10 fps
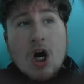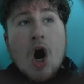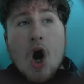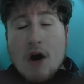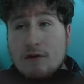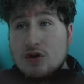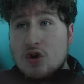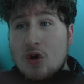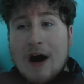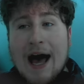Overall
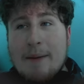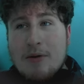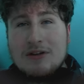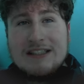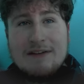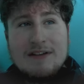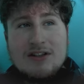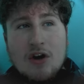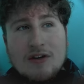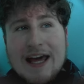score, I'm going to give this
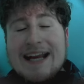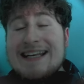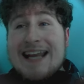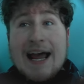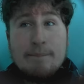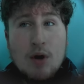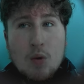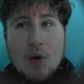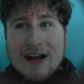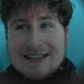card a
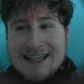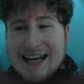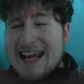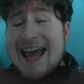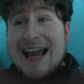9.1 out of 10.